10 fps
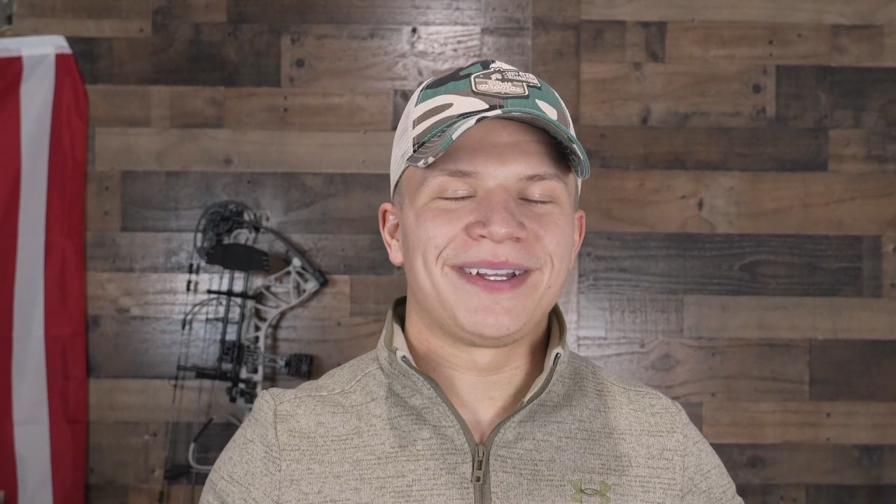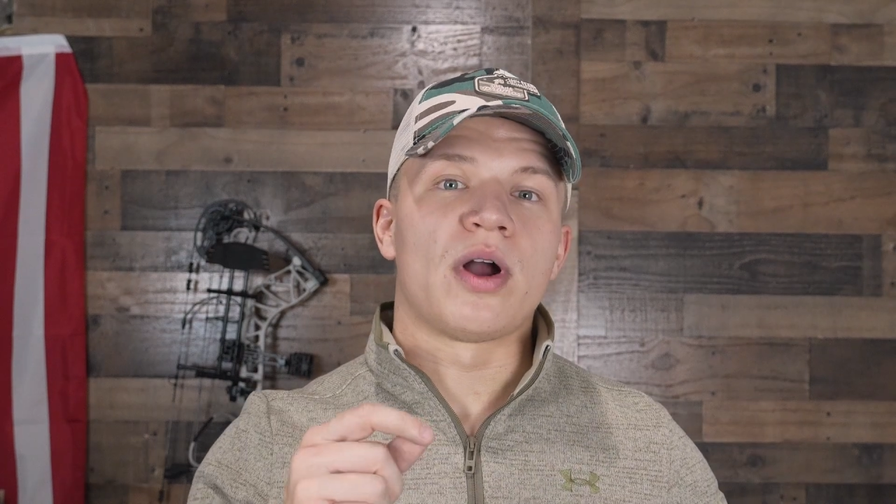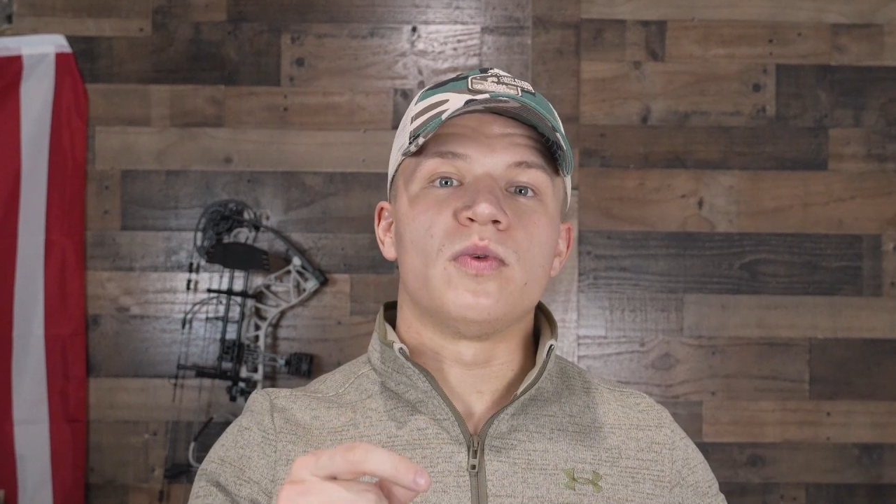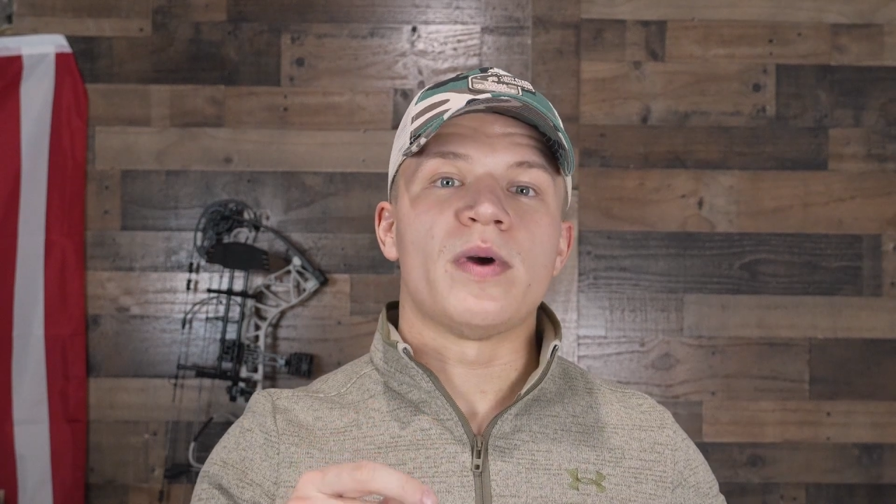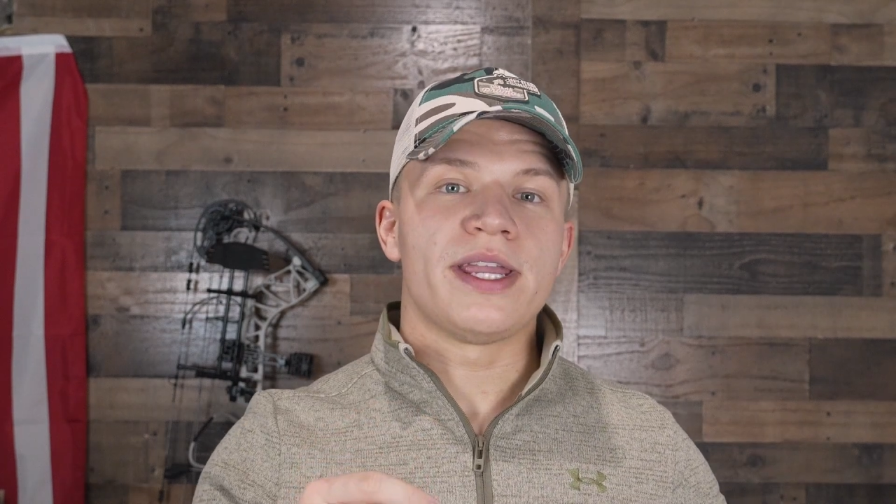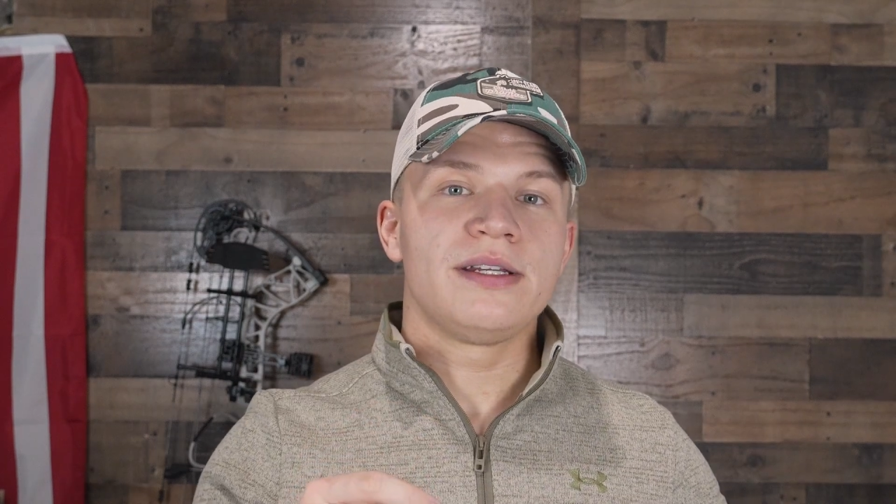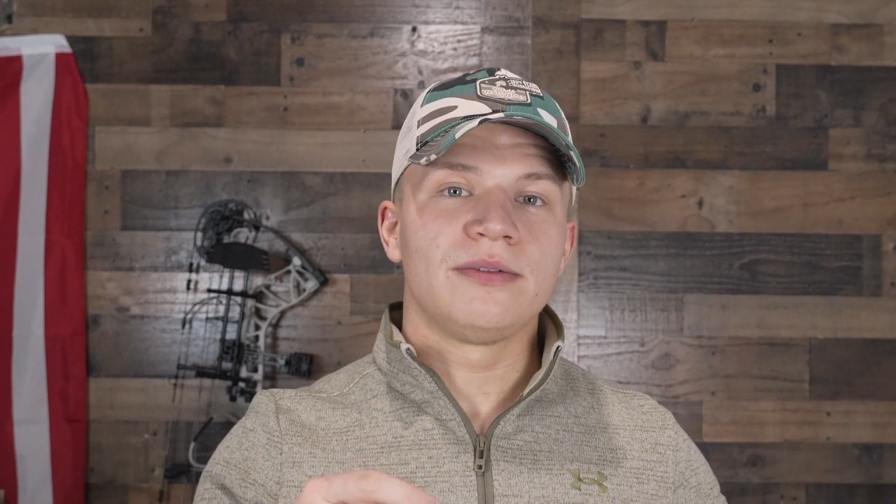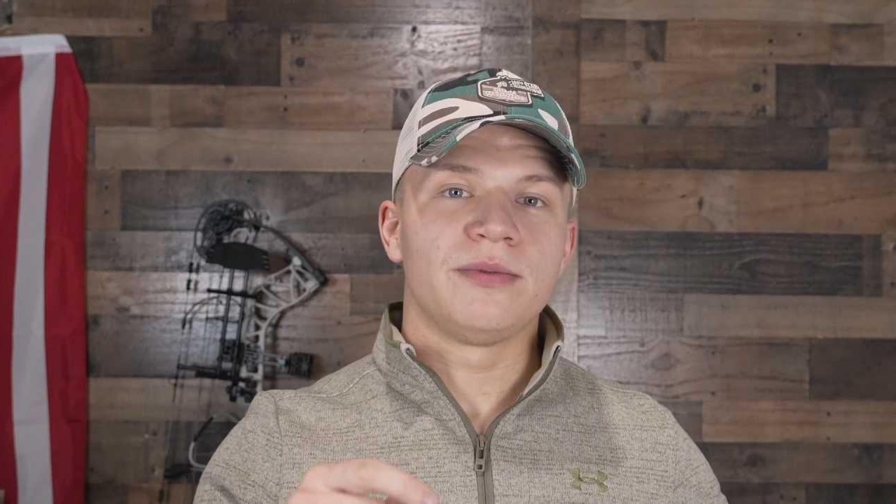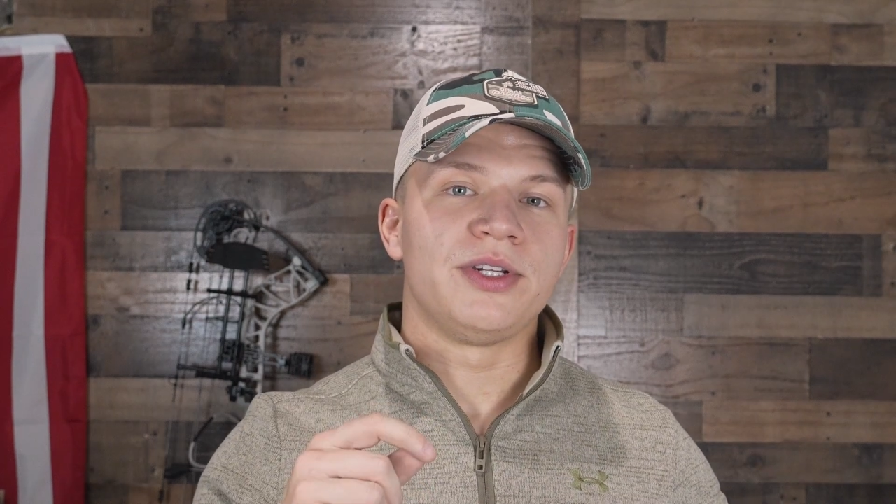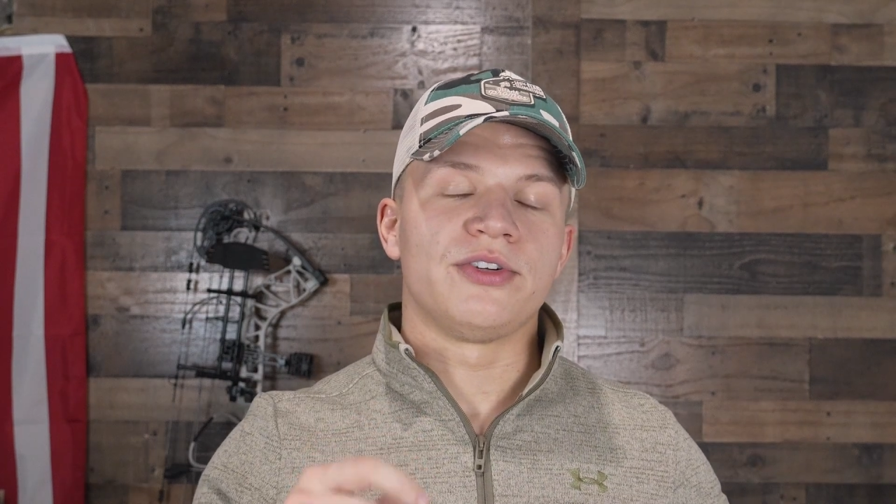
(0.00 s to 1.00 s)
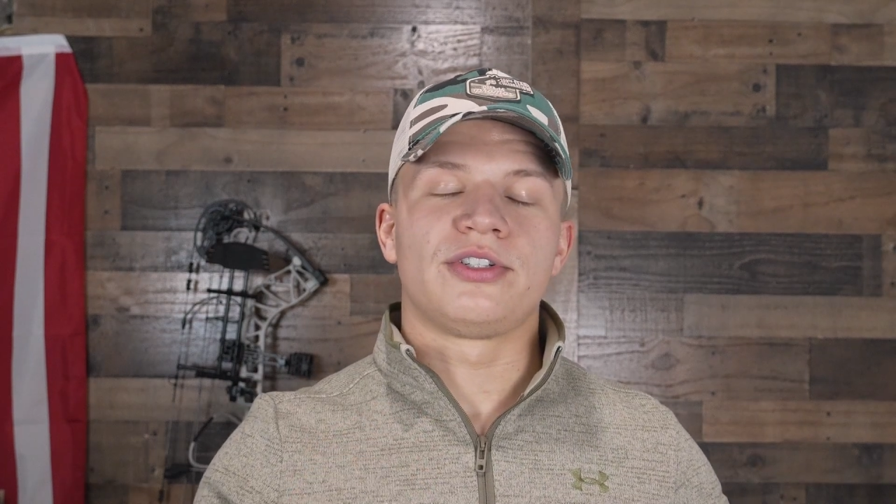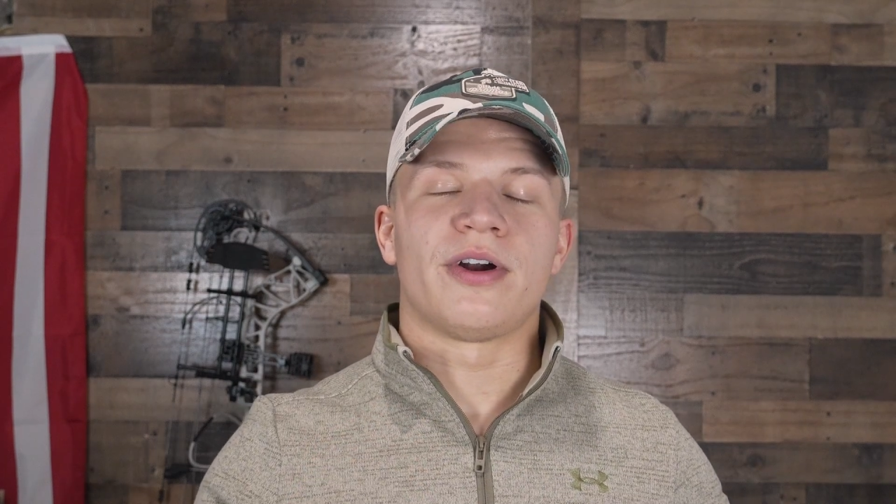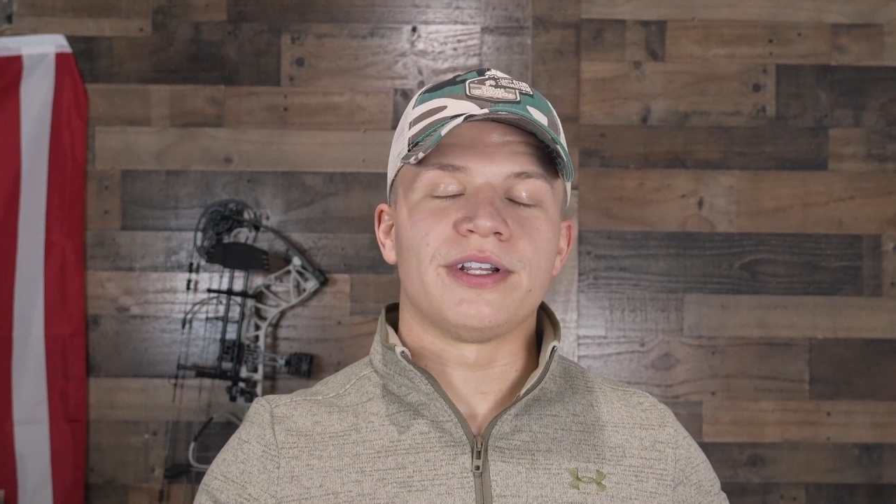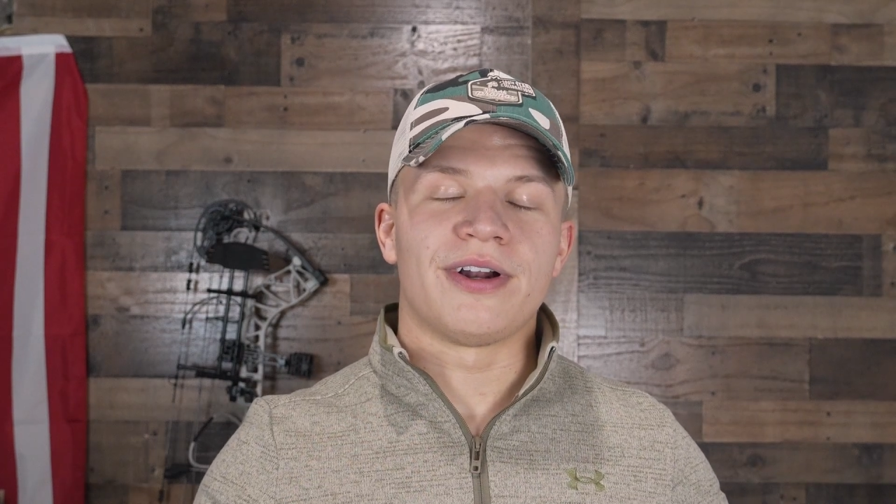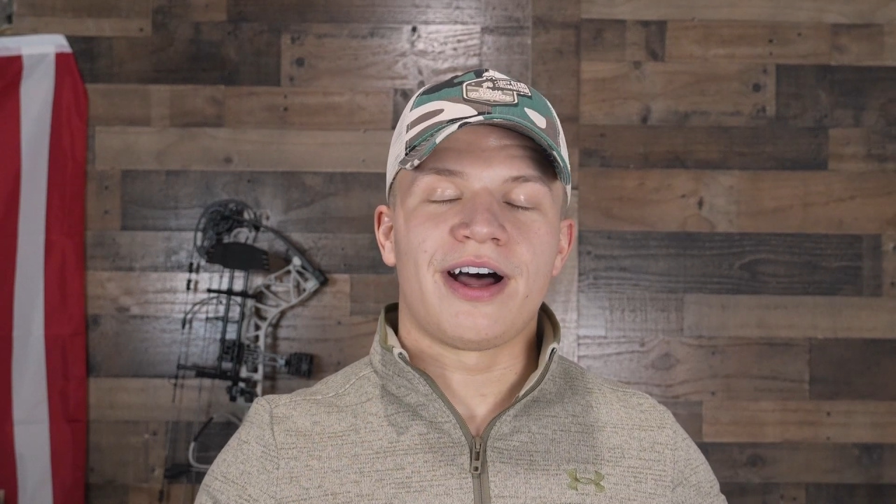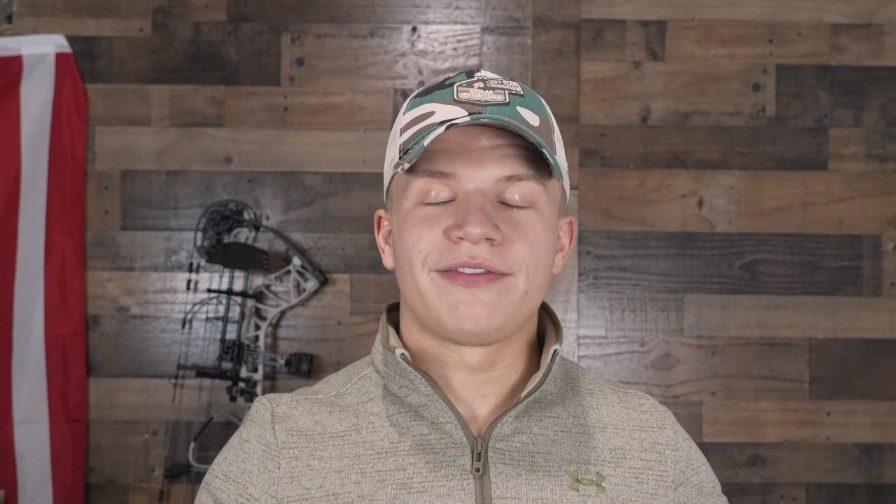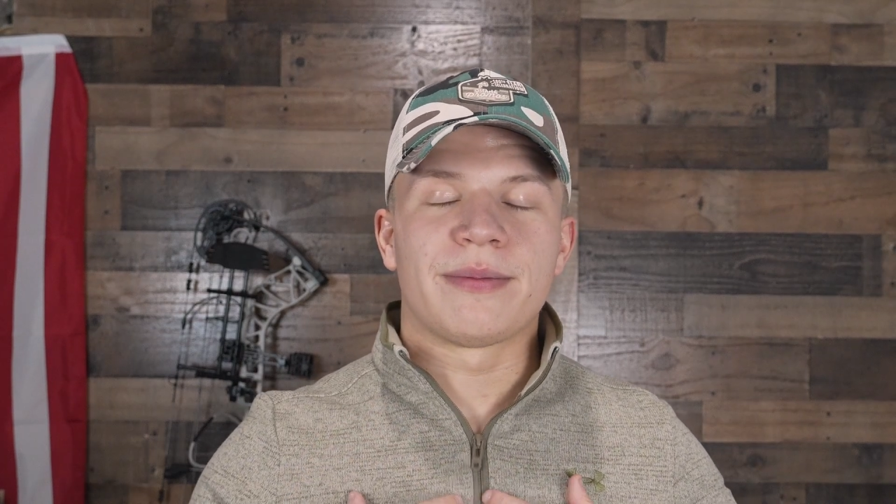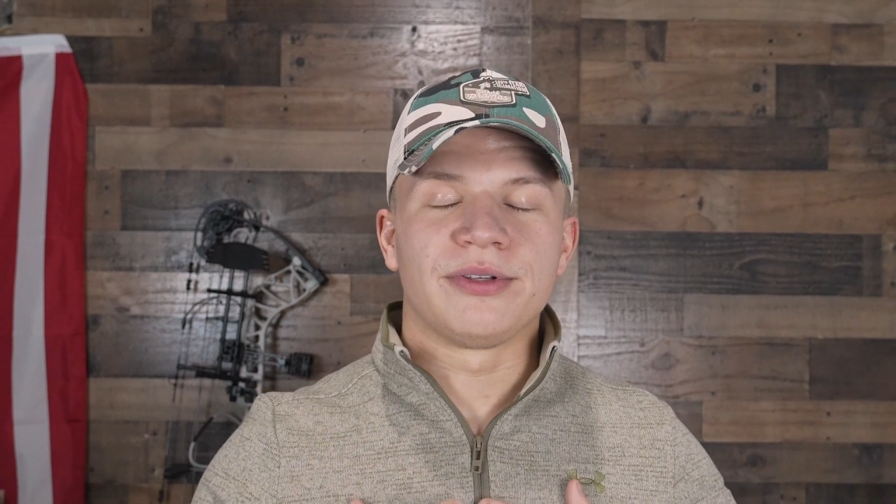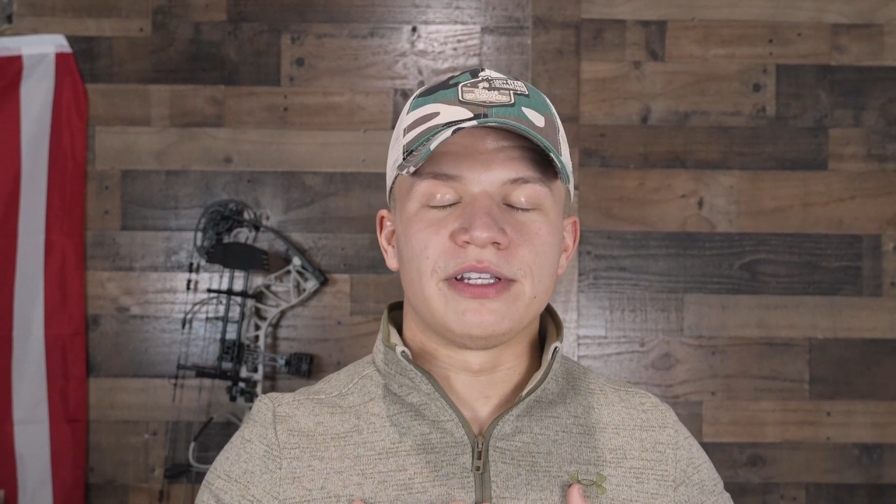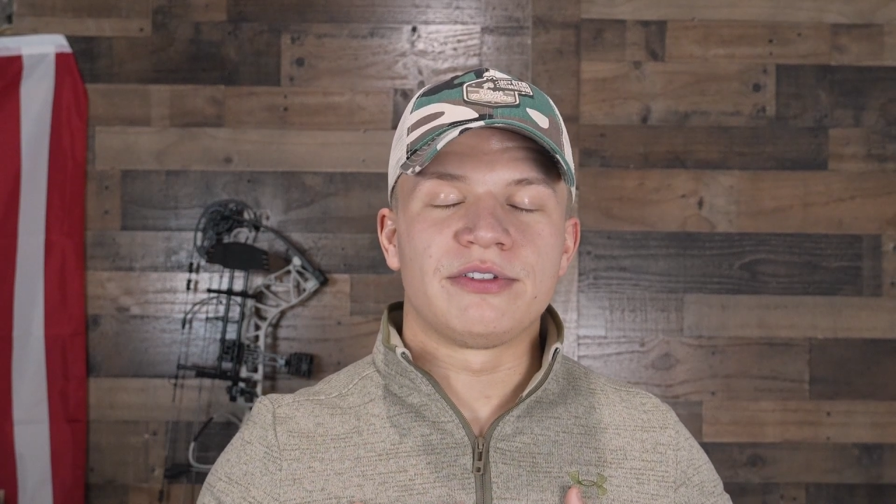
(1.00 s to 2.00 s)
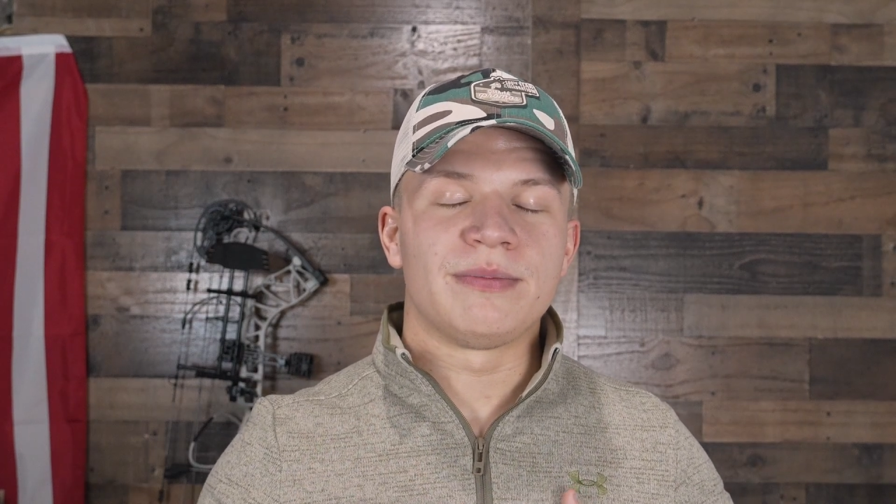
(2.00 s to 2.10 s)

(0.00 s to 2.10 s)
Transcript: Draw weight when you're starting off, I believe,